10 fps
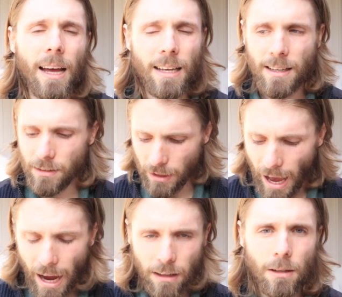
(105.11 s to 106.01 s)
is
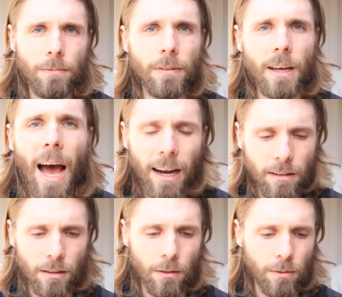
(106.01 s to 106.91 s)
active
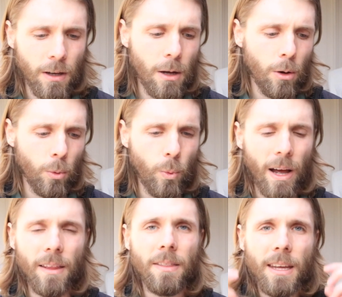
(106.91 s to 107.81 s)
active
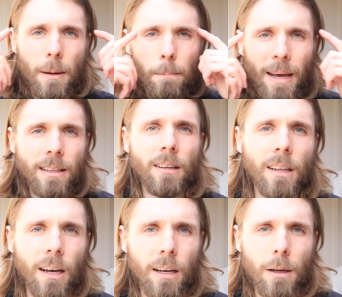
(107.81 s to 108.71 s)
when the
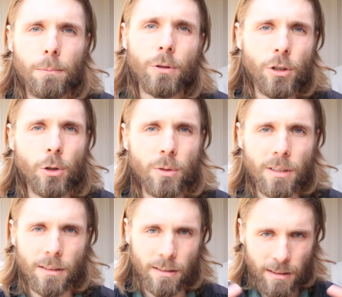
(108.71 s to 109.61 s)
amygdala
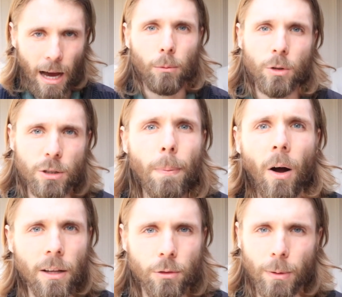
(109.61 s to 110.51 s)
produces that
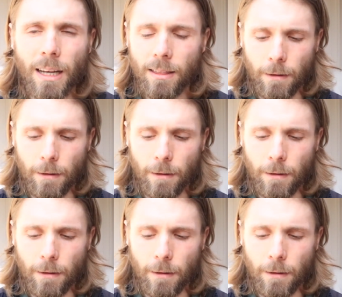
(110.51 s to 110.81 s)
response, right?